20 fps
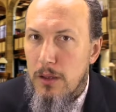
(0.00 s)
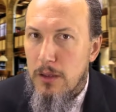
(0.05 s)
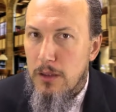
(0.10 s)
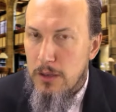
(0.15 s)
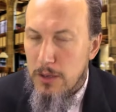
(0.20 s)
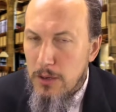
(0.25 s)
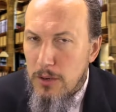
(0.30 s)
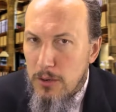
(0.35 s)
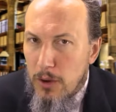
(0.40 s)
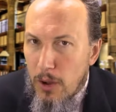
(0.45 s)

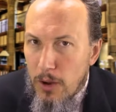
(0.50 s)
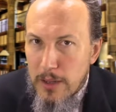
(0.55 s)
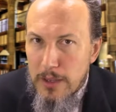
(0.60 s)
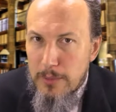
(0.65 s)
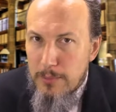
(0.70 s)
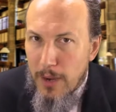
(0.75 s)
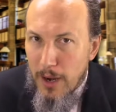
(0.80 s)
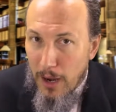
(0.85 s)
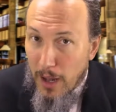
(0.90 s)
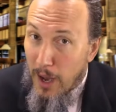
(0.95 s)
you're calling
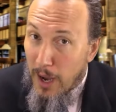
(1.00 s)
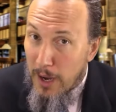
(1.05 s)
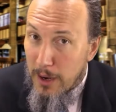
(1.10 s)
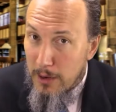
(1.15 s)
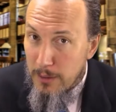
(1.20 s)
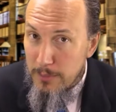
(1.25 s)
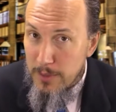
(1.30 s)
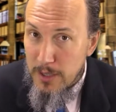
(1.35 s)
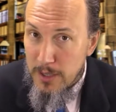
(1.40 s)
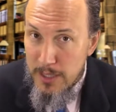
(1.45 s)
him a
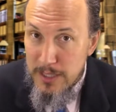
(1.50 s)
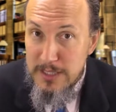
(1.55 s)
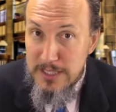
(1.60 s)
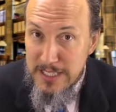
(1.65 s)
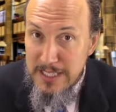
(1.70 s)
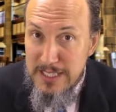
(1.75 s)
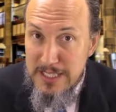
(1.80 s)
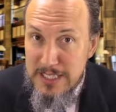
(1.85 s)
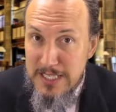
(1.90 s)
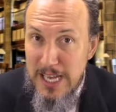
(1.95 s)
liar, because
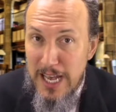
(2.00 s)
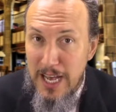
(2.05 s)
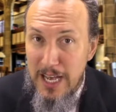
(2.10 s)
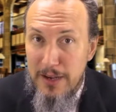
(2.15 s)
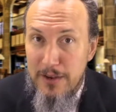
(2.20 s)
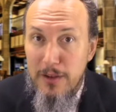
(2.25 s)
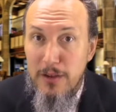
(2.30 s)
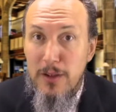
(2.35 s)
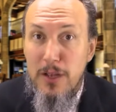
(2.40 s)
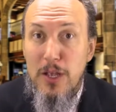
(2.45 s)
he
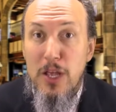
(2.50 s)
said,